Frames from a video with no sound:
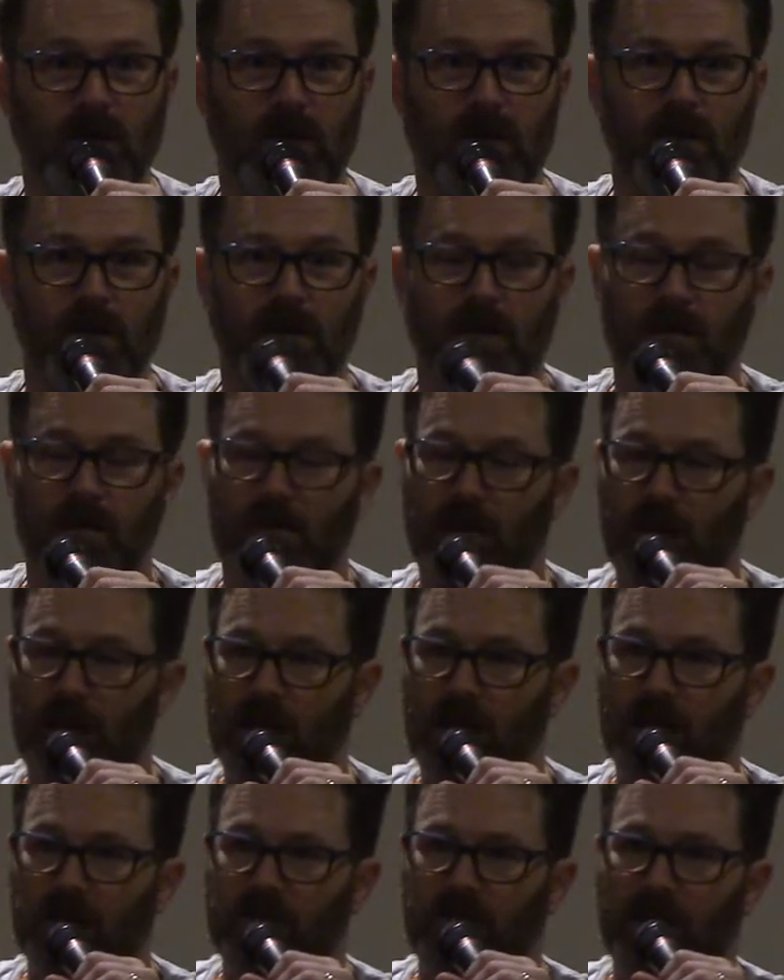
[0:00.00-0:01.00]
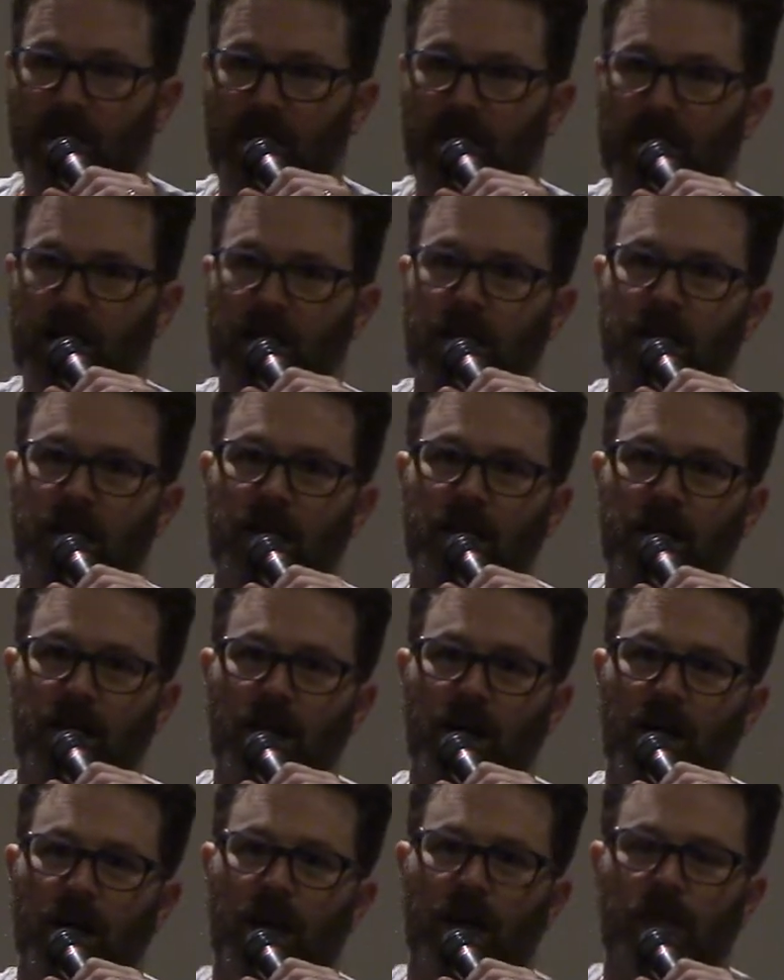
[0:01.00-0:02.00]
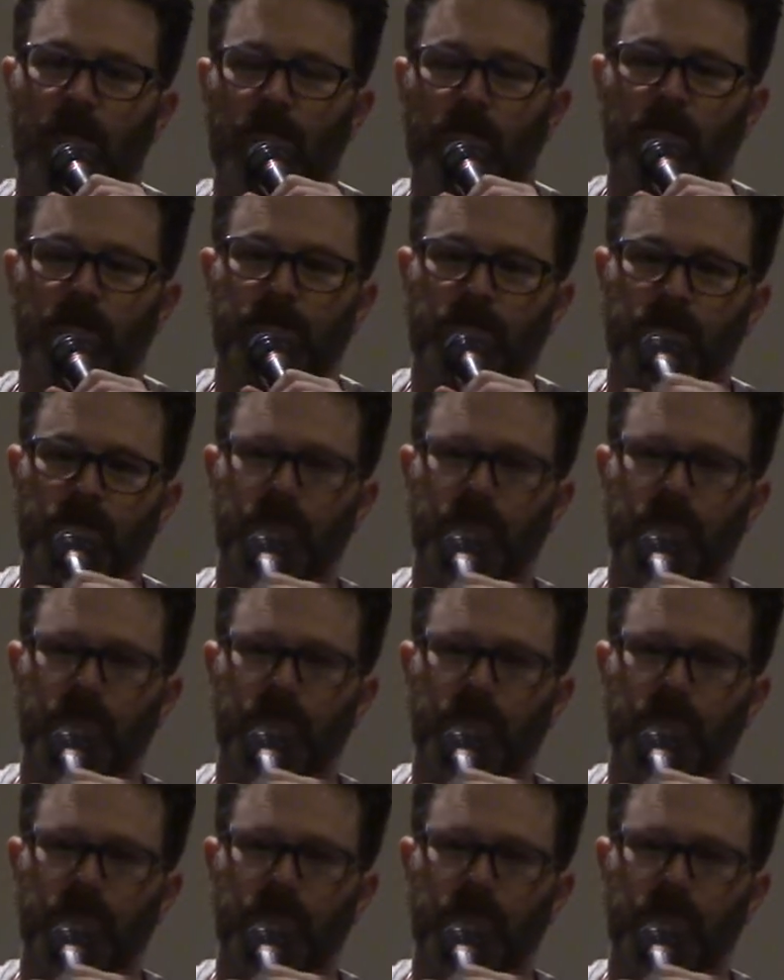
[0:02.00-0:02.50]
You know, I love that. Uh,